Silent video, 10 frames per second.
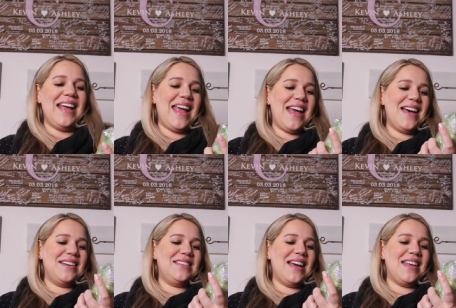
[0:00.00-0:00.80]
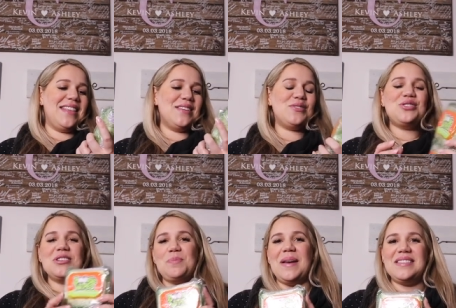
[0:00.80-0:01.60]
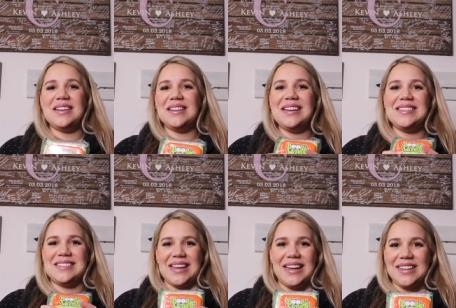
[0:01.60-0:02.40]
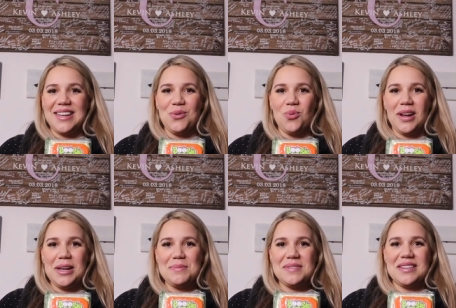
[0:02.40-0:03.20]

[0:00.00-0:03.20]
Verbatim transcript: And these are just basically saline wipes.